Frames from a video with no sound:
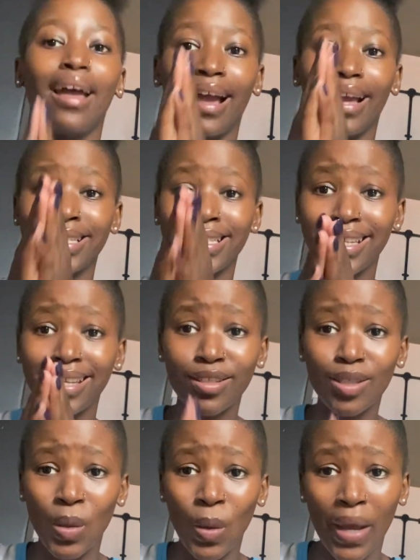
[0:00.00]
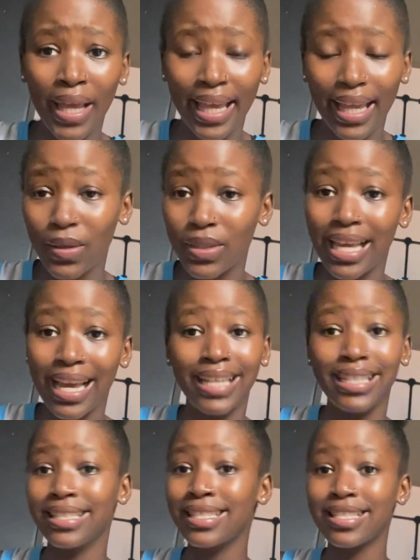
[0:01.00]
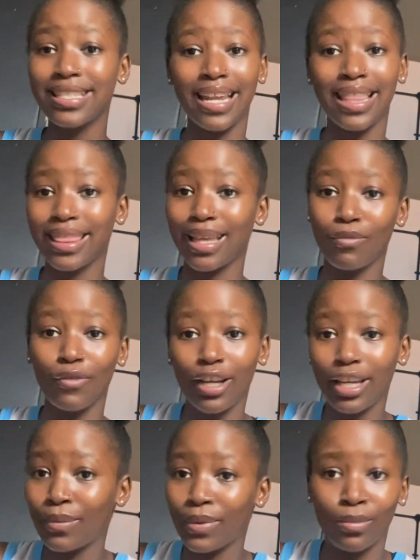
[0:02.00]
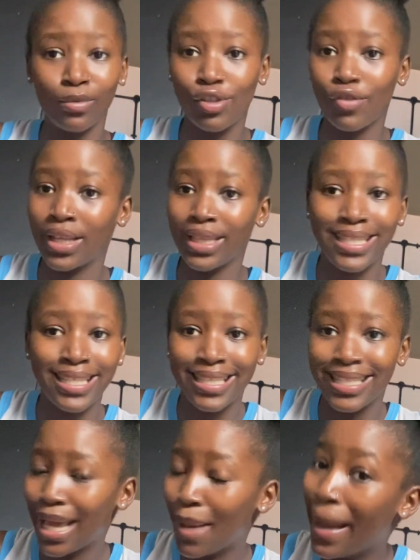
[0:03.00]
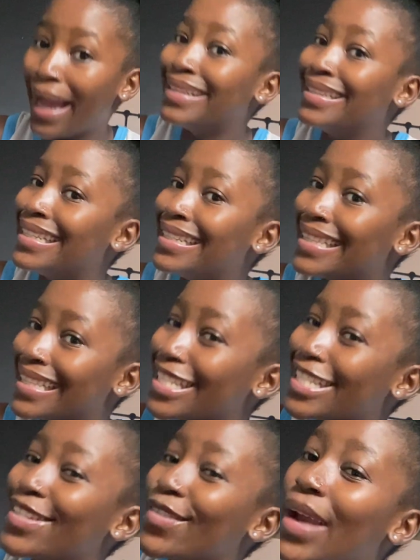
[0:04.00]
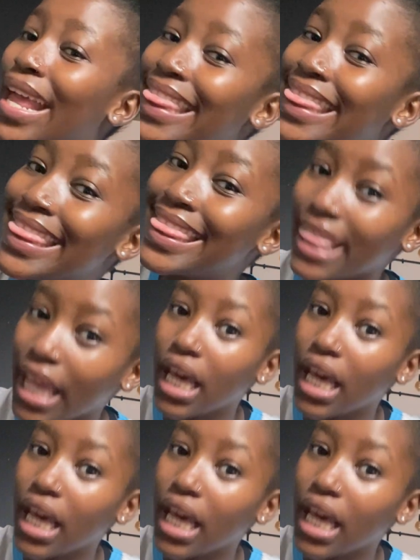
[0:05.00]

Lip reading: I decided to go again. I was like, I need strength. I'm not gonna be able to write this exam. I need the strength.